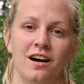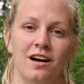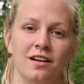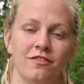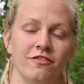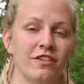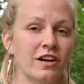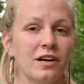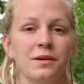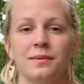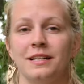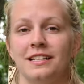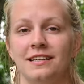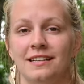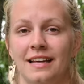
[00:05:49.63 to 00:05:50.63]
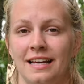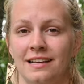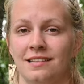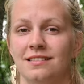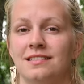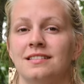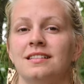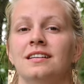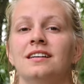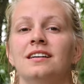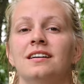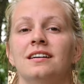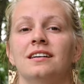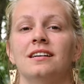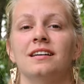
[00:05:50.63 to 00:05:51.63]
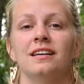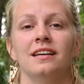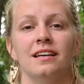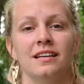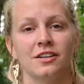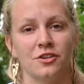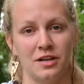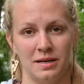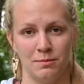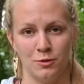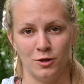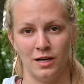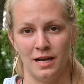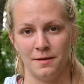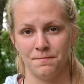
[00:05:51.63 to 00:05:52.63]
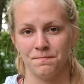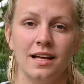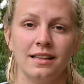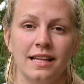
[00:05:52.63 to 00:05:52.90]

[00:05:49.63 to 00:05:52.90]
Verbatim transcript: on very windy days in Grand Marais.